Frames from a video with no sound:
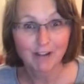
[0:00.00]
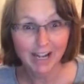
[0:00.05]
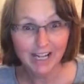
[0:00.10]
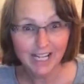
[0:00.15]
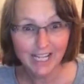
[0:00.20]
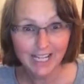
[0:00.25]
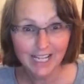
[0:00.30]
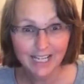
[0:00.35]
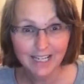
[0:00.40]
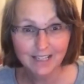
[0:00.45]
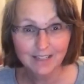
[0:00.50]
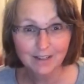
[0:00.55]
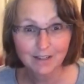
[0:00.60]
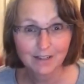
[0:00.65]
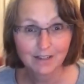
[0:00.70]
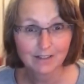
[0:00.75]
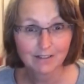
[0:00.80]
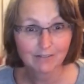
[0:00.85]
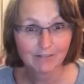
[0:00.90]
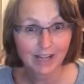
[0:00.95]
here.
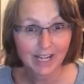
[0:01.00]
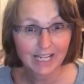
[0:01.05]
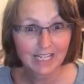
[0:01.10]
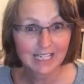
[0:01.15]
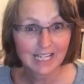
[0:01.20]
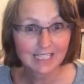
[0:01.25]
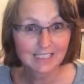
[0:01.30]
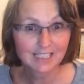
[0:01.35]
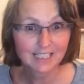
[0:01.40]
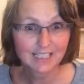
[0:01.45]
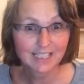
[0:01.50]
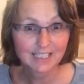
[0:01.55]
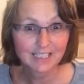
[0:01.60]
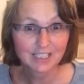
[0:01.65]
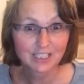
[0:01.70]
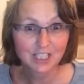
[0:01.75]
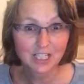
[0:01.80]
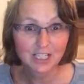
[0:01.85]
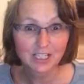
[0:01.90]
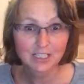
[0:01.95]
Right next to this
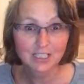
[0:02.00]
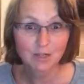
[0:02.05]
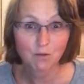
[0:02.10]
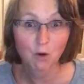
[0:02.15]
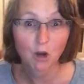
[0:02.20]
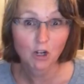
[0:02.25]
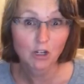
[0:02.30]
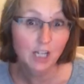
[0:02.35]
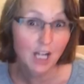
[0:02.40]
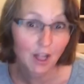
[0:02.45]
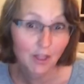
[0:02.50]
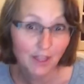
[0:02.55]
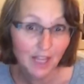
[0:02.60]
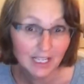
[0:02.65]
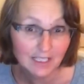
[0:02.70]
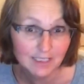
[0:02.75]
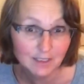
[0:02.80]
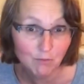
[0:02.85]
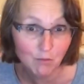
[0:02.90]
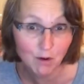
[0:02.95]
dirty one, that's
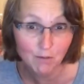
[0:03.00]
the one we're